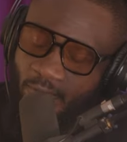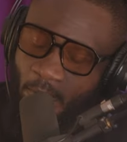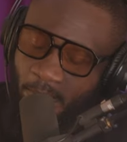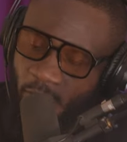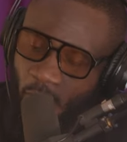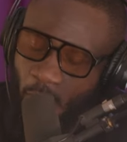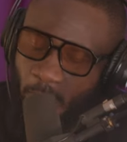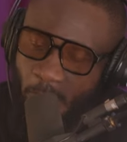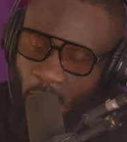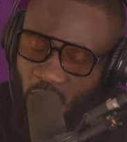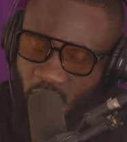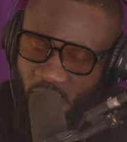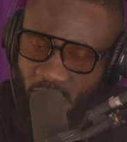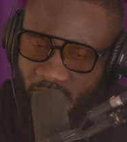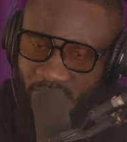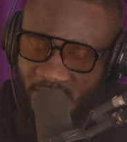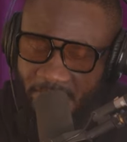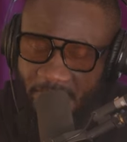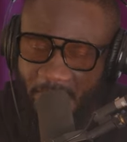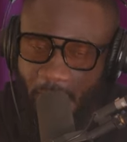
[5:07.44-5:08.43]
From your
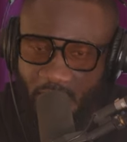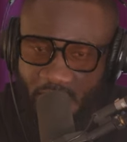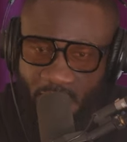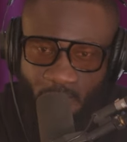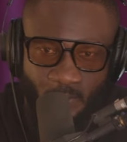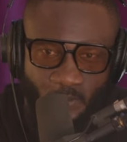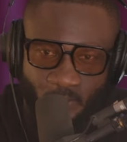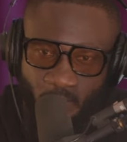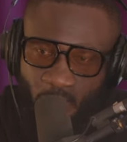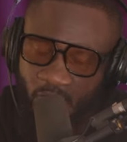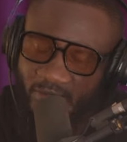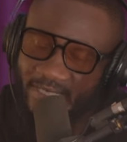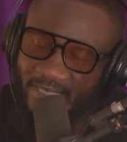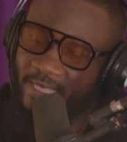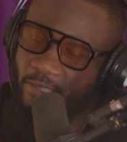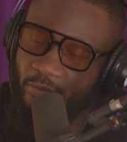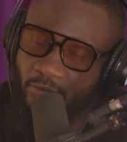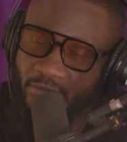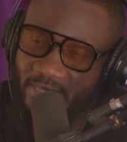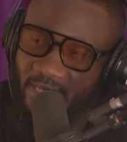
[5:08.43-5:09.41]
personal experience, what
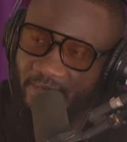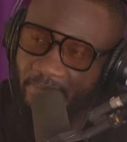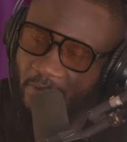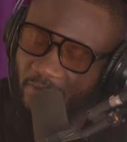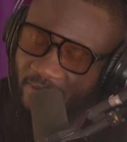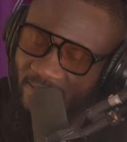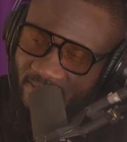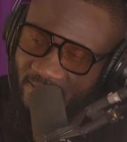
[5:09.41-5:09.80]
can you say about